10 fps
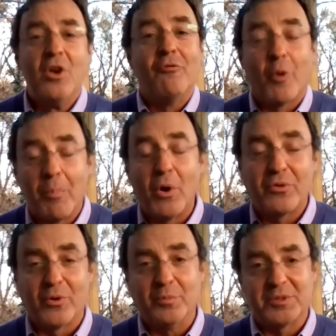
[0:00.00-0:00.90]
For both
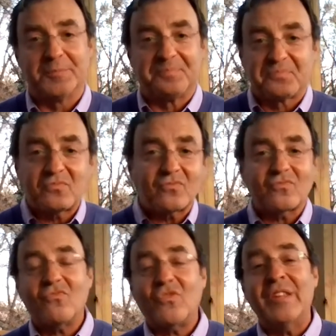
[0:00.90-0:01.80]
groups,
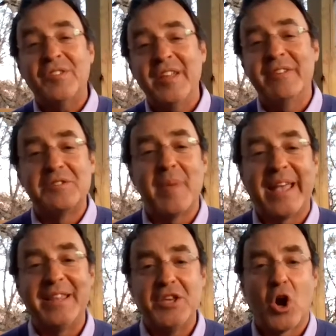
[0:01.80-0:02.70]
Stephen is
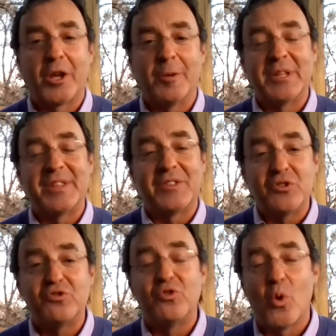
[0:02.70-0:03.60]
making the argument that the
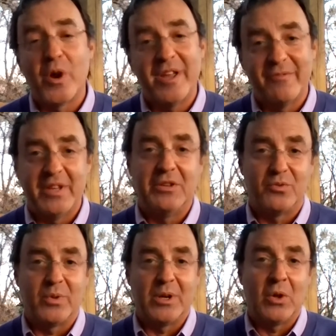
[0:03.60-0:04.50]
story of
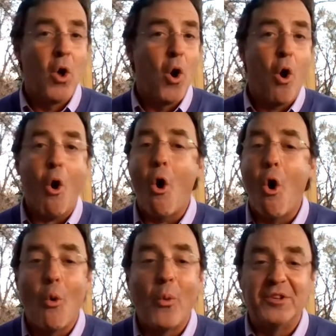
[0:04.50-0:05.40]
Israel
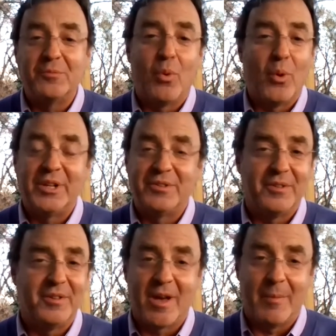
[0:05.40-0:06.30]
always pointed to
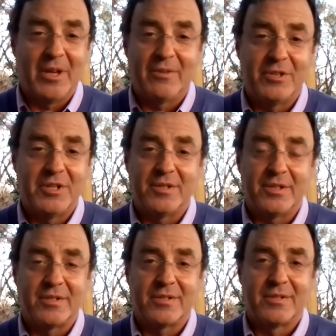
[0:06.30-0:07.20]
the coming of
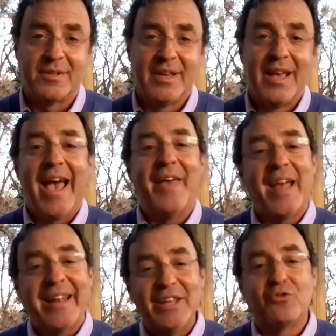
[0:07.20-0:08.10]
Jesus, and
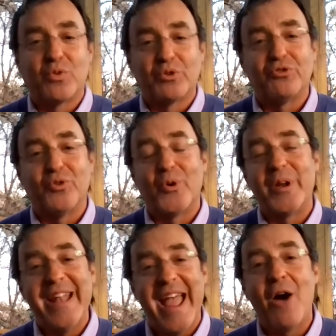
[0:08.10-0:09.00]
that Israel's story
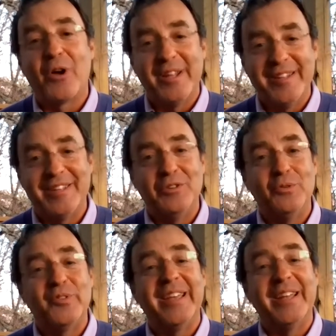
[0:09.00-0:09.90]
now
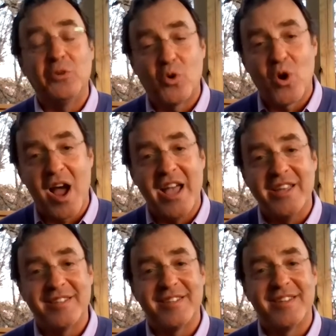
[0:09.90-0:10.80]
continues in
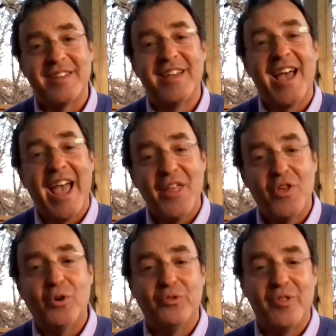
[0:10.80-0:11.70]
Christ and
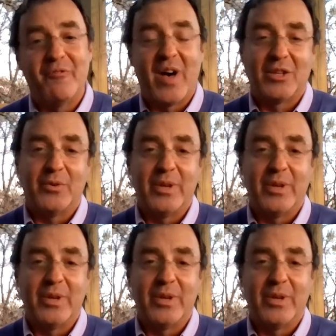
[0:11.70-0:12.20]
those that follow